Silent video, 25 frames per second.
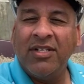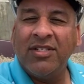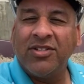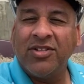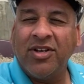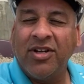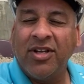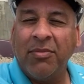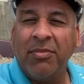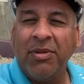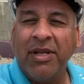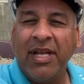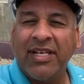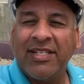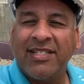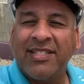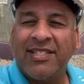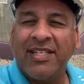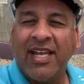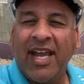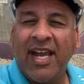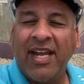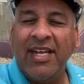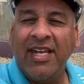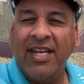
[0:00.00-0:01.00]
So it'll be
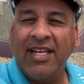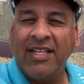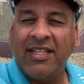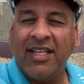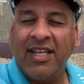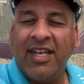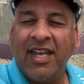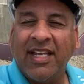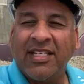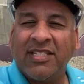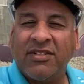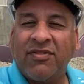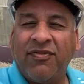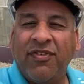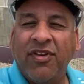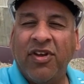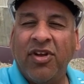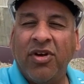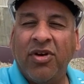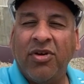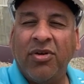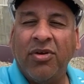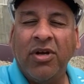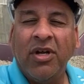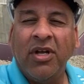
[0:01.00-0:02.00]
exciting. The next
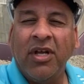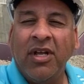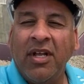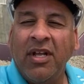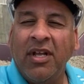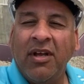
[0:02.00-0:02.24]
few